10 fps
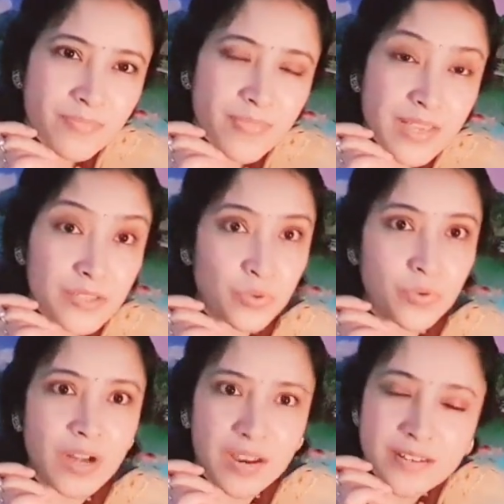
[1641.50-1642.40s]
so
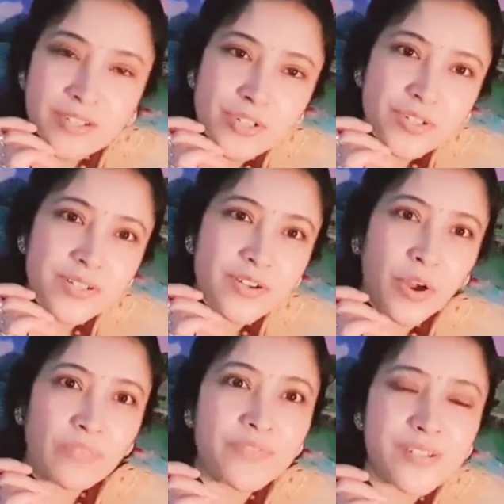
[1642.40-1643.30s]
courage,
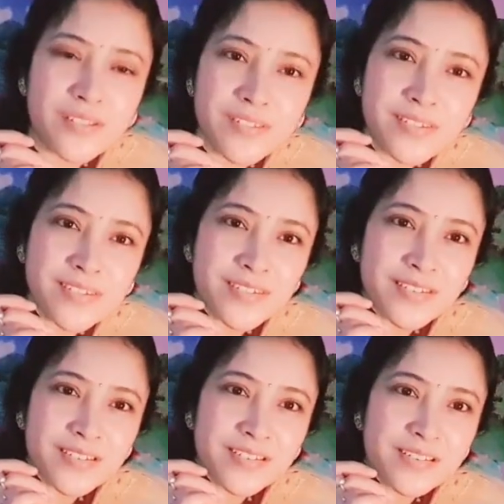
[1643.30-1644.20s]
confidence,
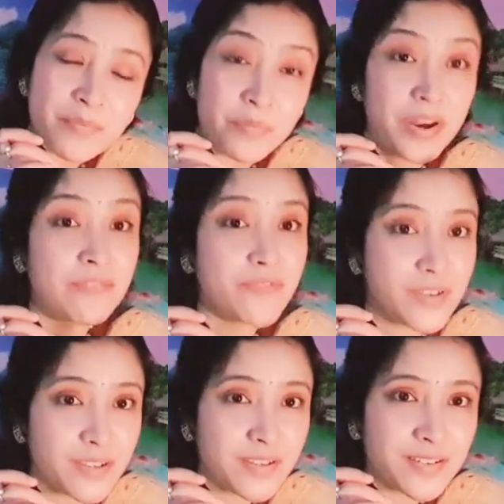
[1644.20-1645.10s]

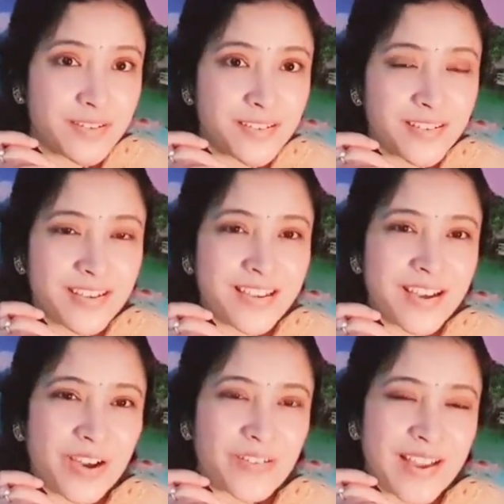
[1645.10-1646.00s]
bravery.
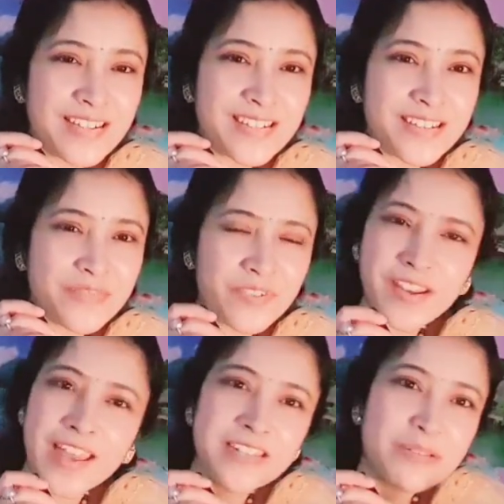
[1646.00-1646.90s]
Alright.
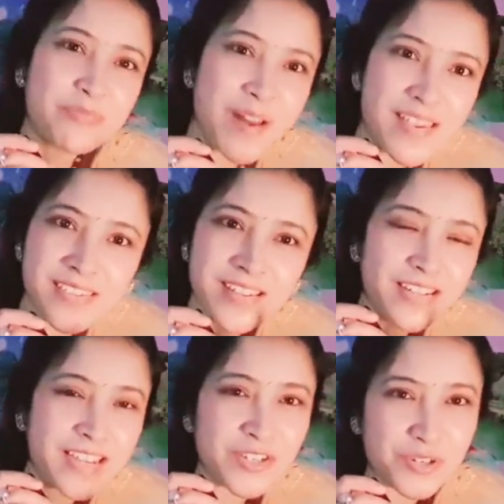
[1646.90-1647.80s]
Very enterprising
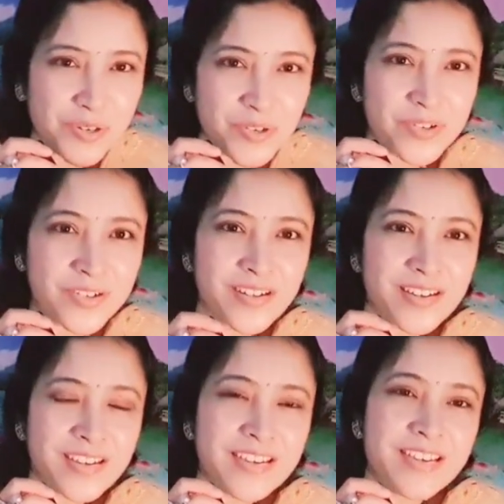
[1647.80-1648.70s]
nature.
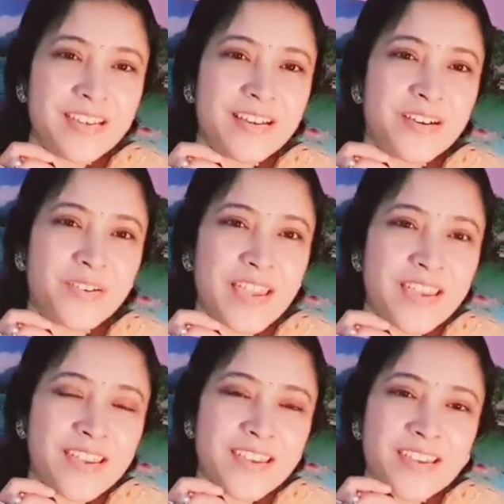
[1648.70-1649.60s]

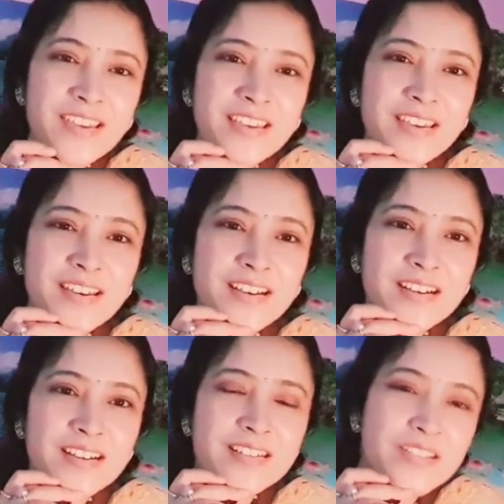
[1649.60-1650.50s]
Okay.
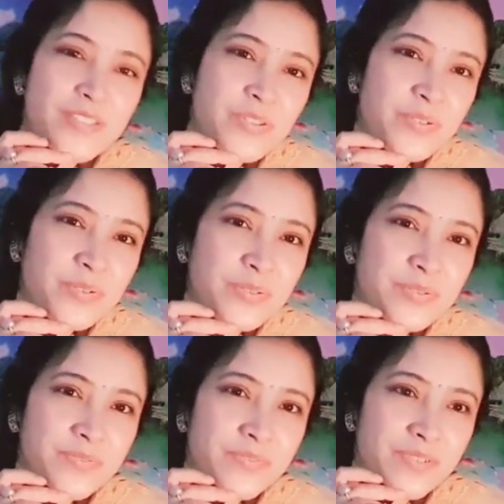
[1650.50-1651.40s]

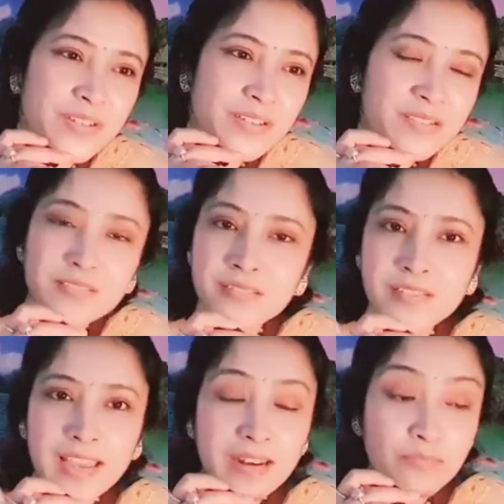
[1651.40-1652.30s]
So
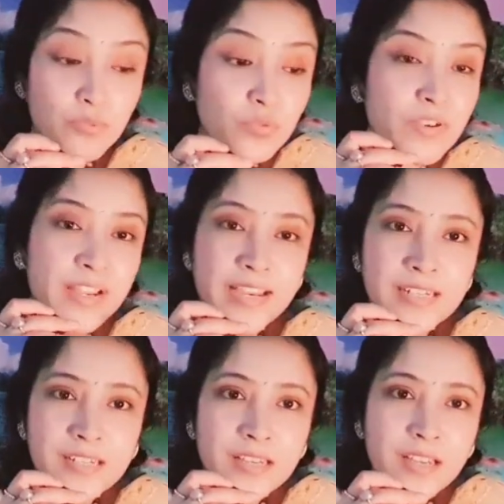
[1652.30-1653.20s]
they can move
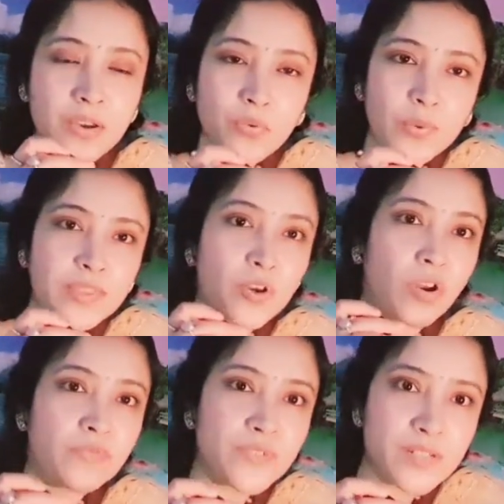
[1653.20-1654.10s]
ahead with
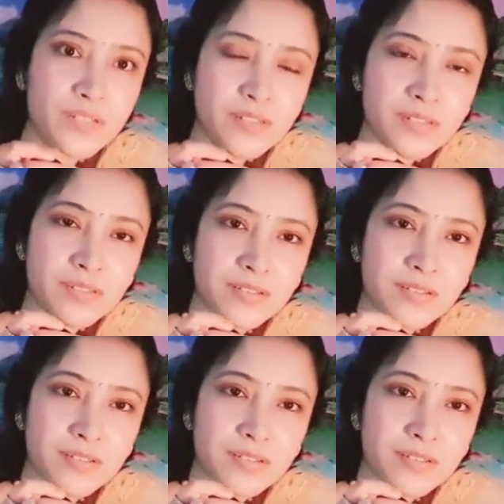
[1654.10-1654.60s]
confidence,